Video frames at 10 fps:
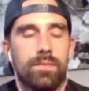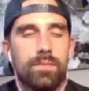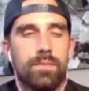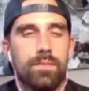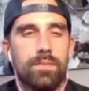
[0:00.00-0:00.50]

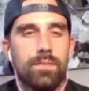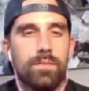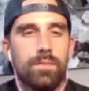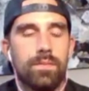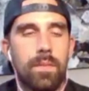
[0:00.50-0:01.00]

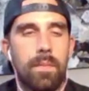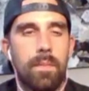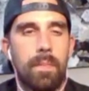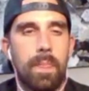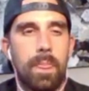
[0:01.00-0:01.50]

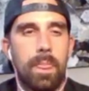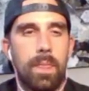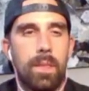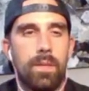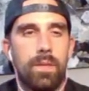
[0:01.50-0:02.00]

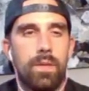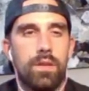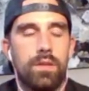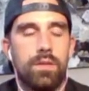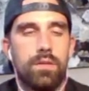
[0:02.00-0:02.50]

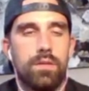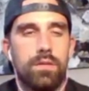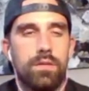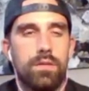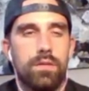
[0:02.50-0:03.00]

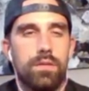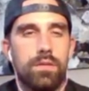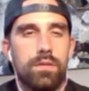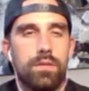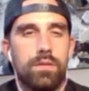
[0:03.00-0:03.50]

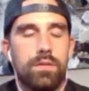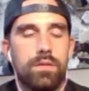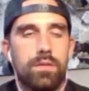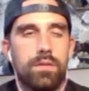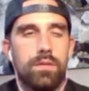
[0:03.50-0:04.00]

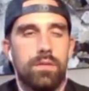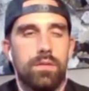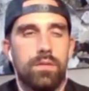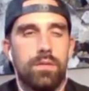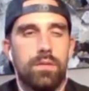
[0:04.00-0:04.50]

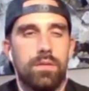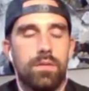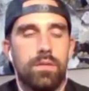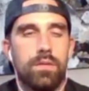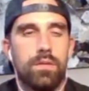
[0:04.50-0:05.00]
This person isn't speaking.